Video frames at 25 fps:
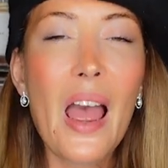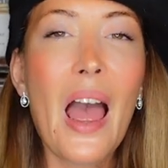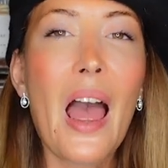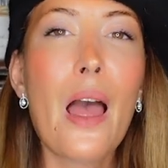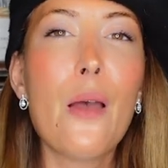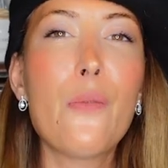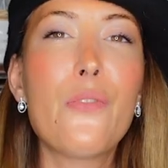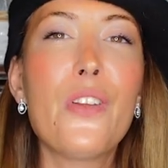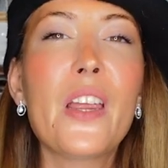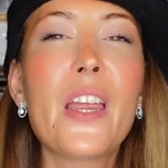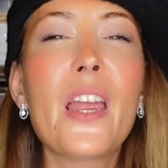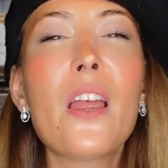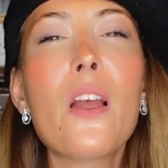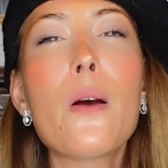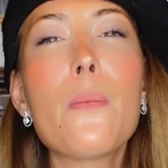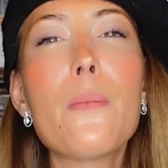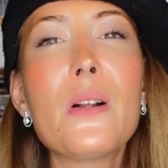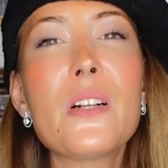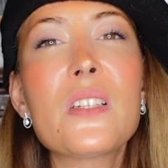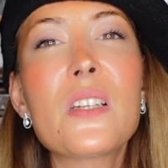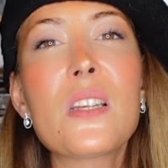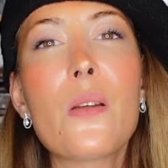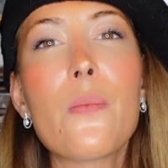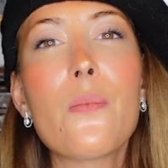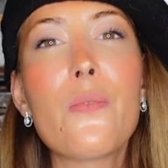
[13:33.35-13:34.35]
I'm thinking
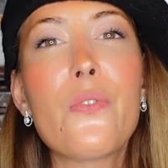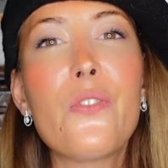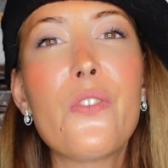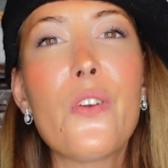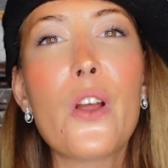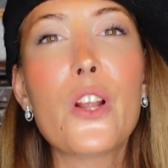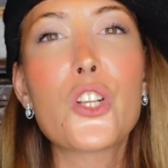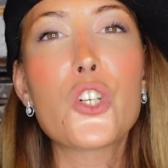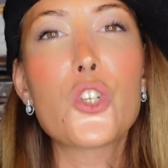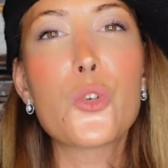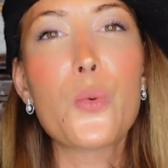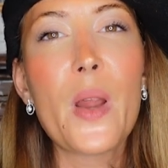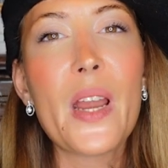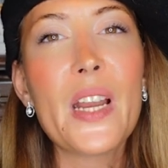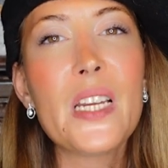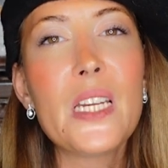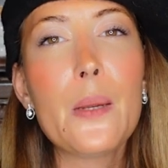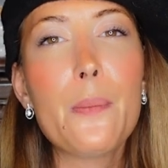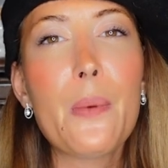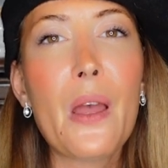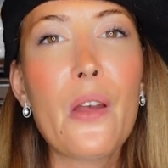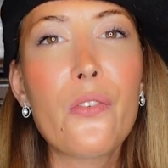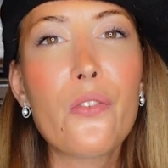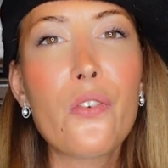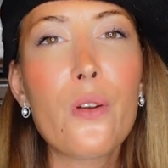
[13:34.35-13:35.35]
about some trendy
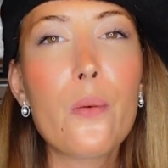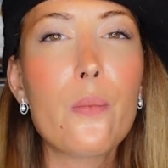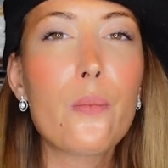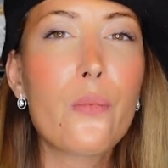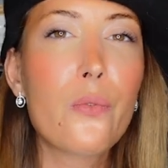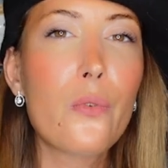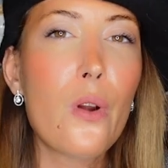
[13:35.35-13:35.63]
perfume,